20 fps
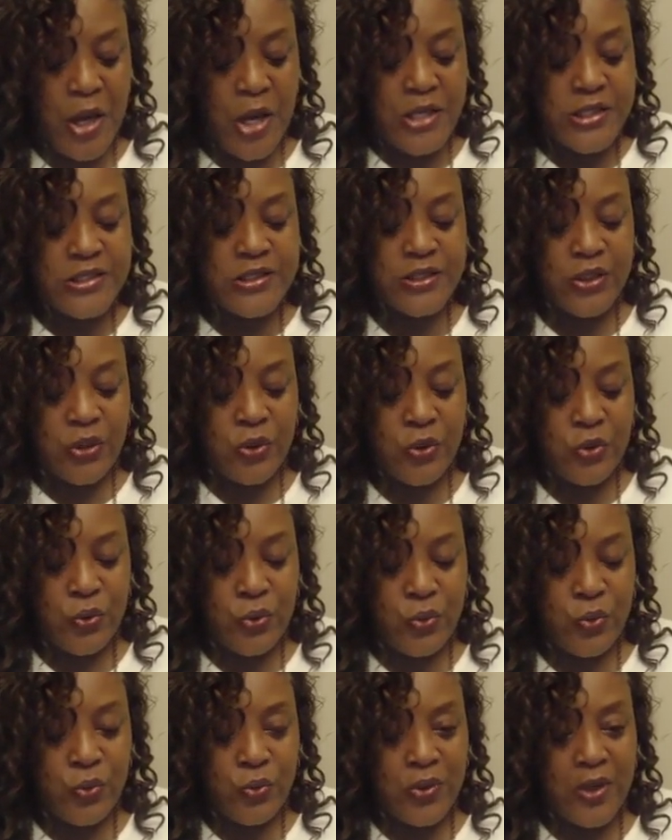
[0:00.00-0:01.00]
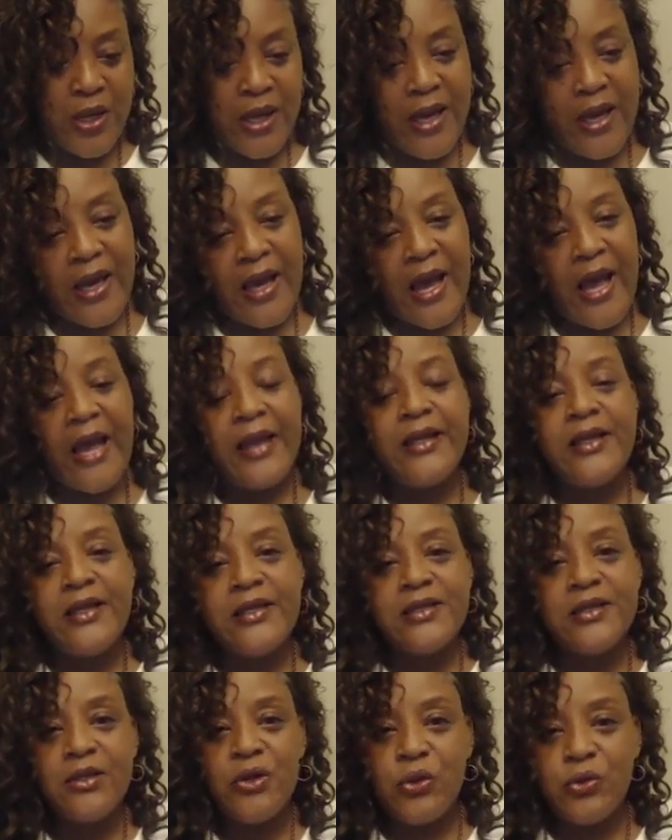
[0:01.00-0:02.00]
So I
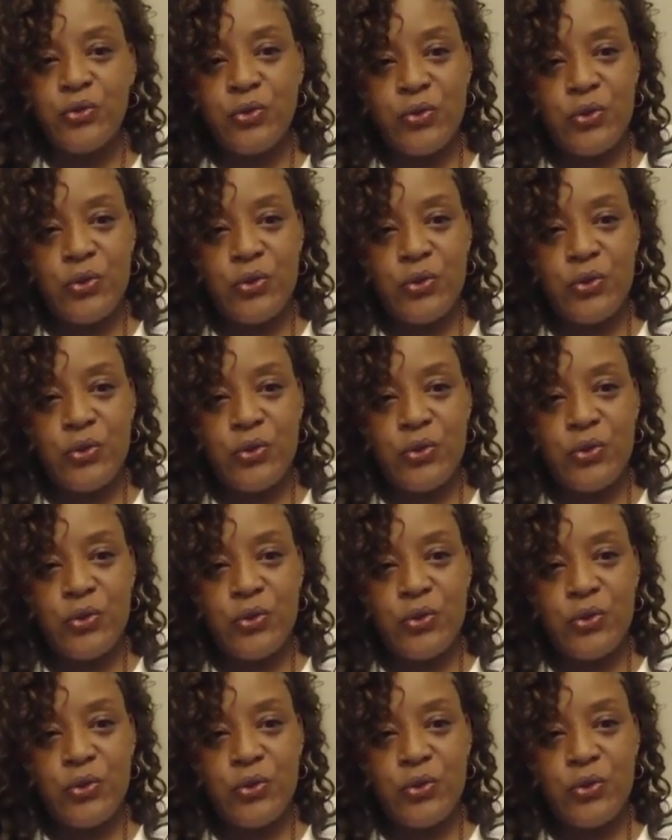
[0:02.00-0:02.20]
needed to go through